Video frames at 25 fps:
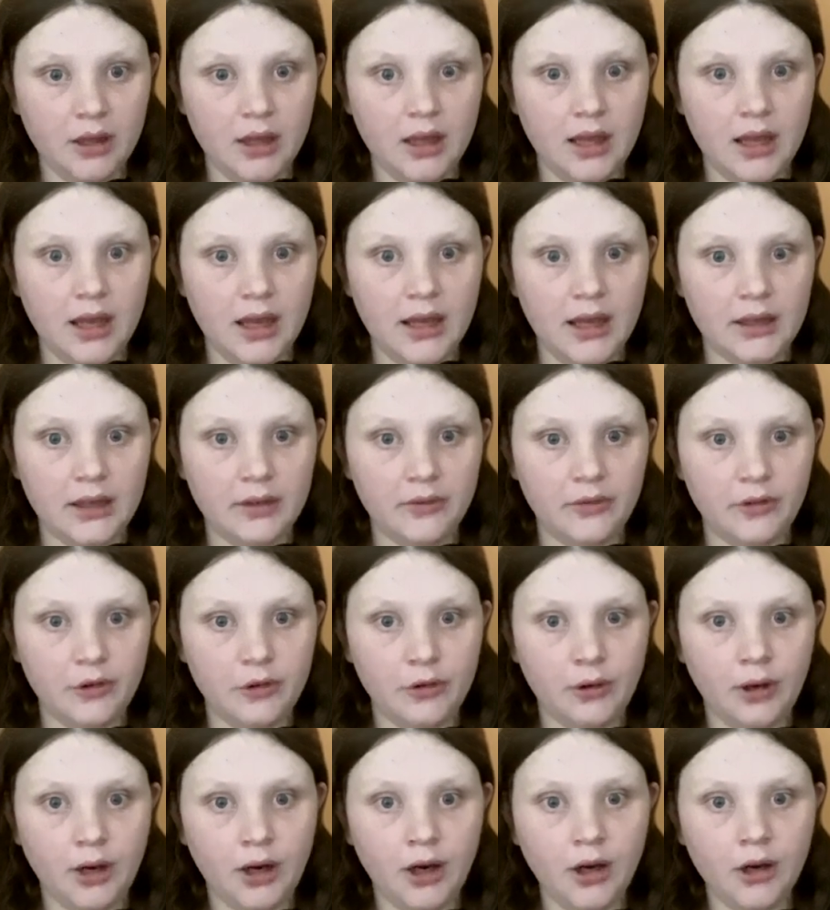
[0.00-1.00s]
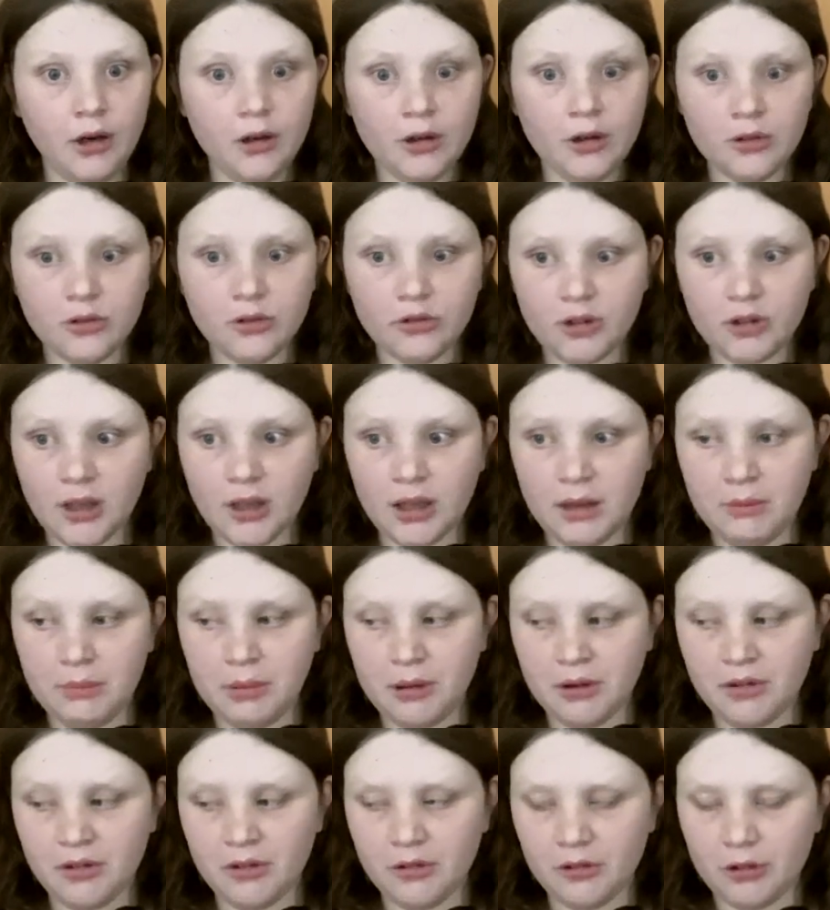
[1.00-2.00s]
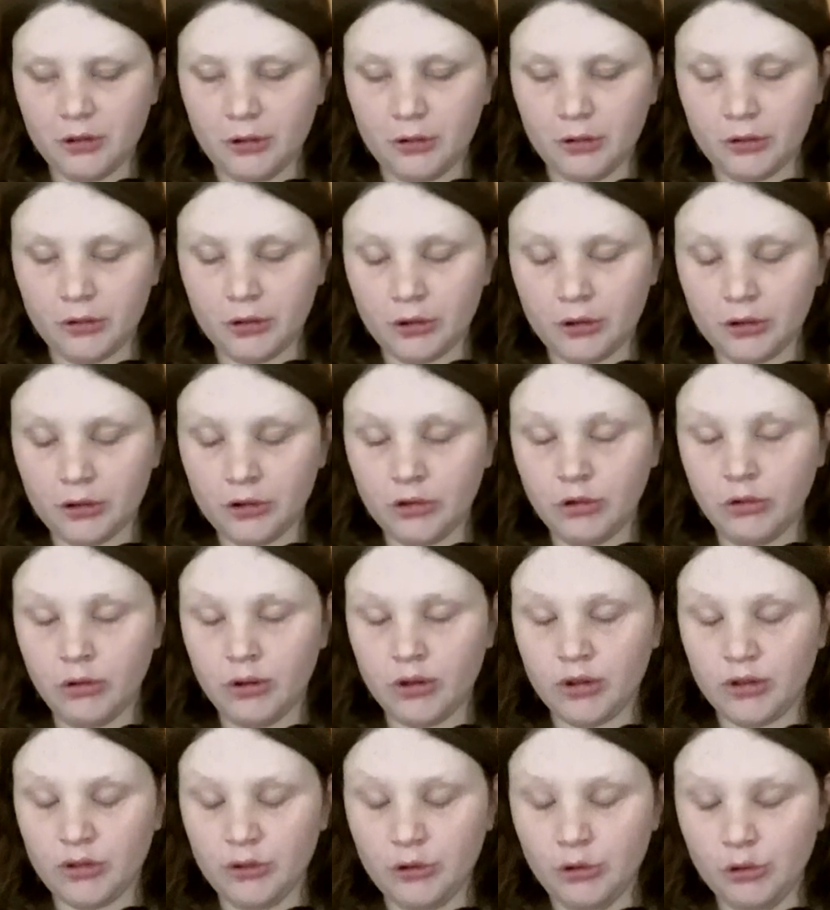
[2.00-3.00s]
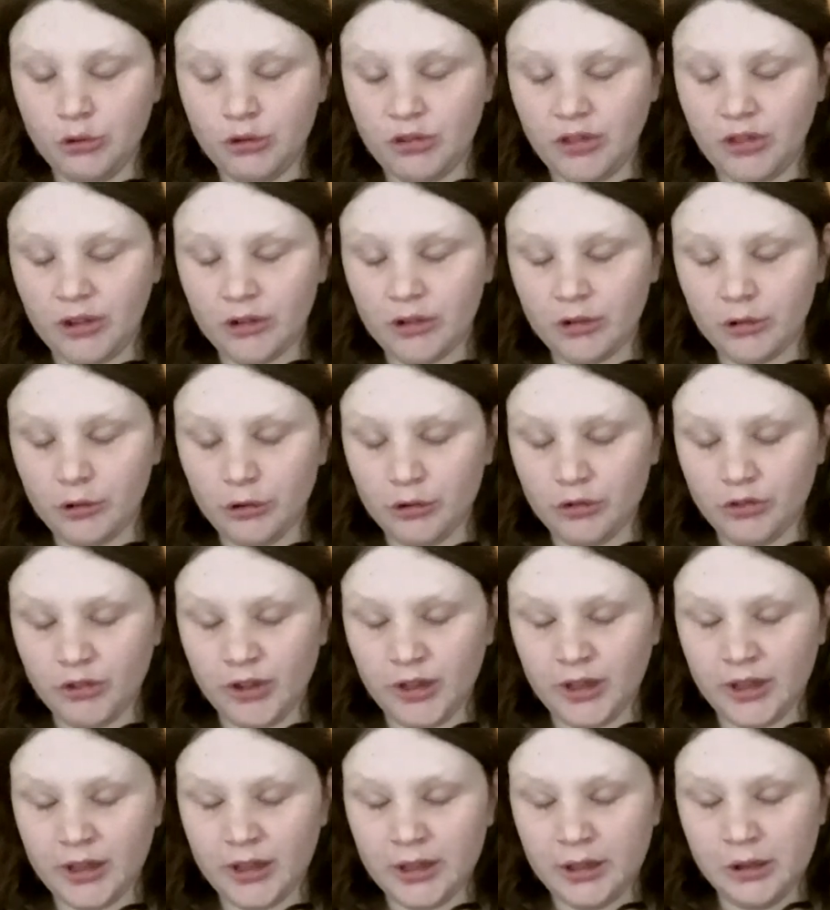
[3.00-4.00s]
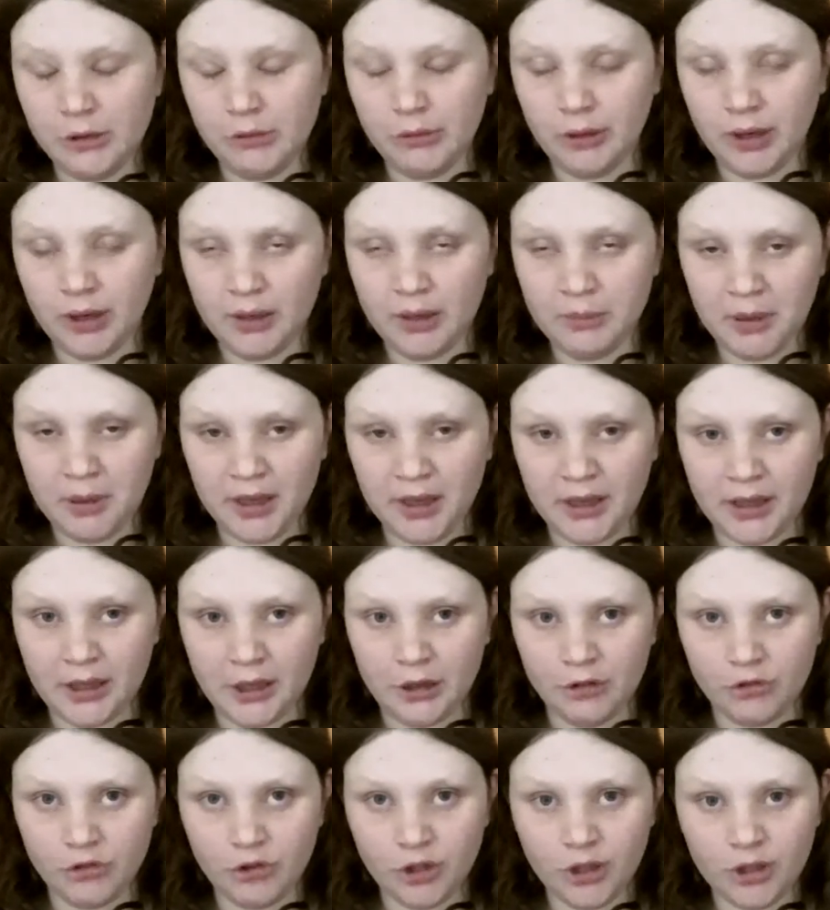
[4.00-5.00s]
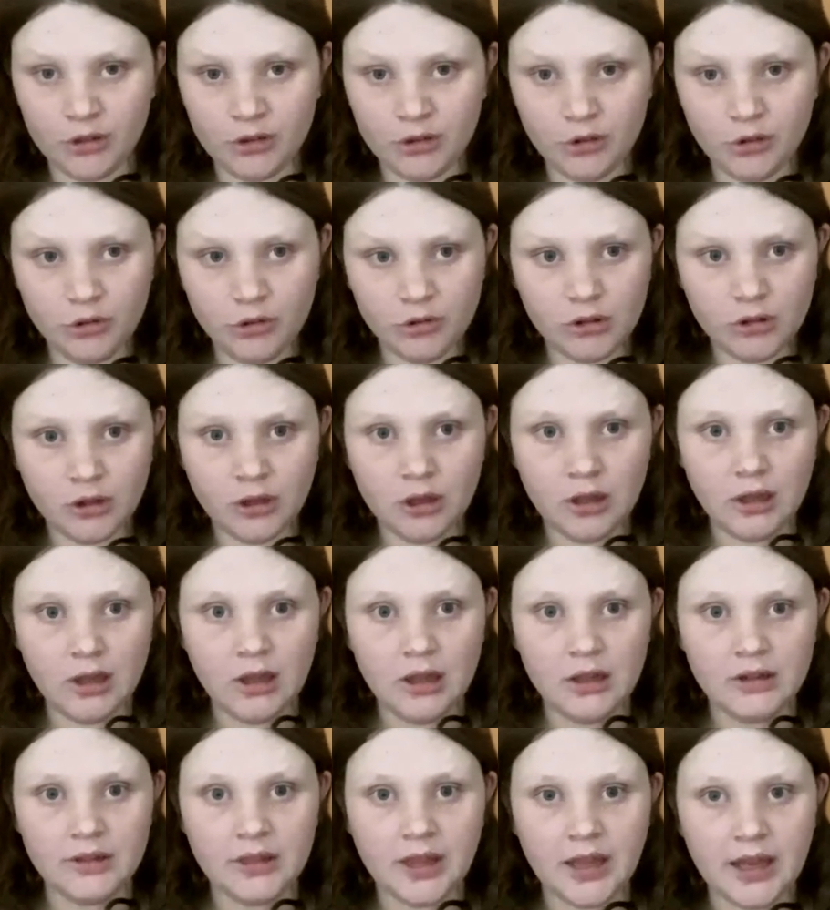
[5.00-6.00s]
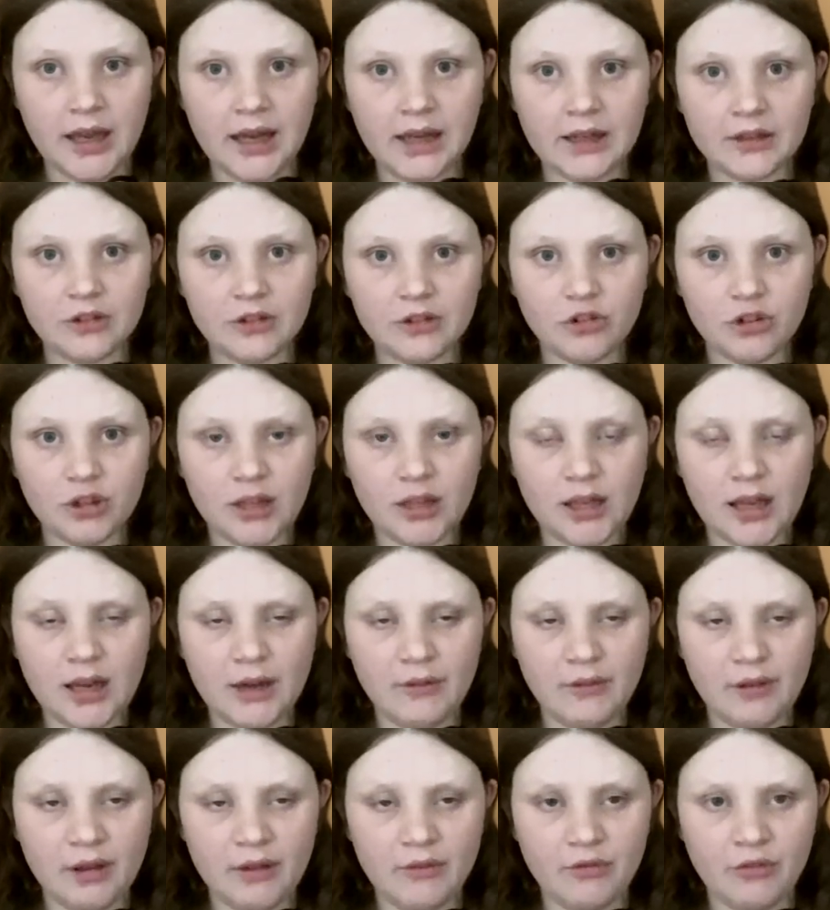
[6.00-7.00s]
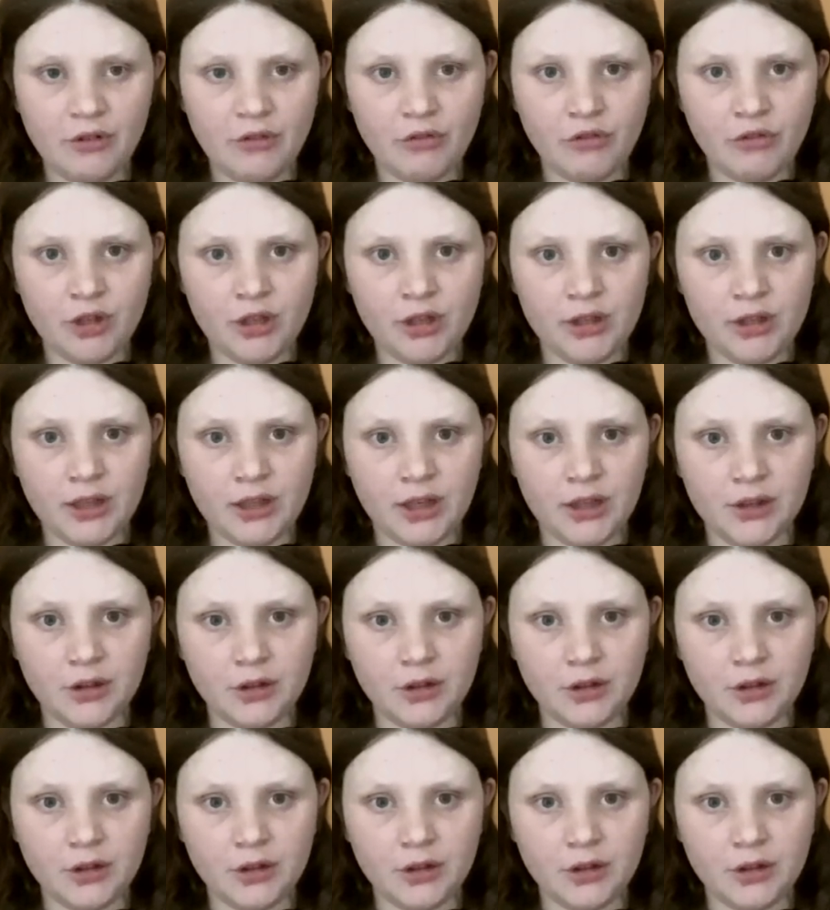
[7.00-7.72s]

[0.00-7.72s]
And if you are a business owner who is new to this whole thing and you want to pay contractors, they actually have a $15 a